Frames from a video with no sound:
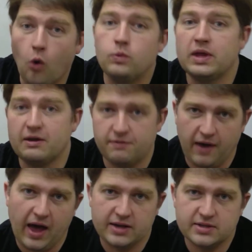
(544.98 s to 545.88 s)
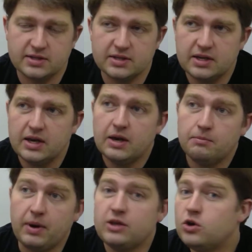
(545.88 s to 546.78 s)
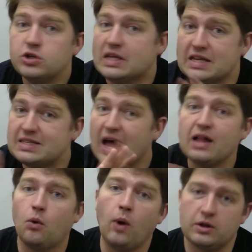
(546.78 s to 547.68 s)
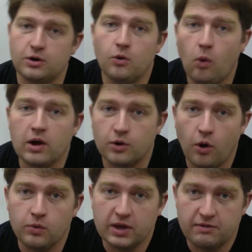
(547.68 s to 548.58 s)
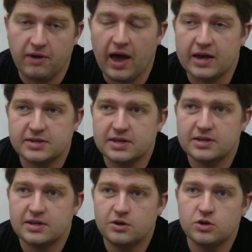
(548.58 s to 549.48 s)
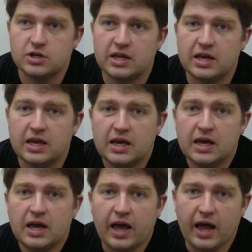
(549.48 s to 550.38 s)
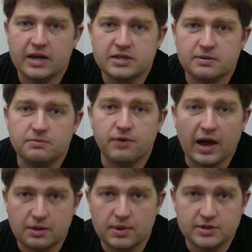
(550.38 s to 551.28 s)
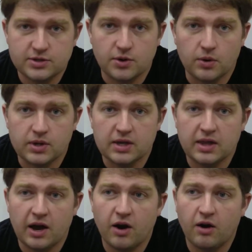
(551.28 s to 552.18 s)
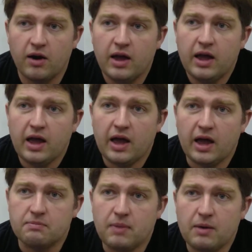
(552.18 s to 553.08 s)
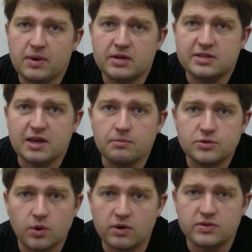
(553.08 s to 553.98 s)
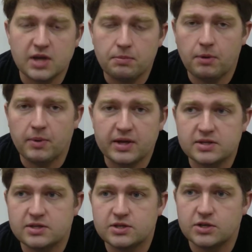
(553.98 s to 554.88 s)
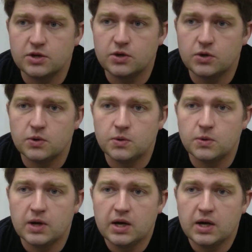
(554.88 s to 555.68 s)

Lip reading: only fast. But usually it's not a water only fast. It usually has some vitamins thrown in there and maybe some sort of supplements to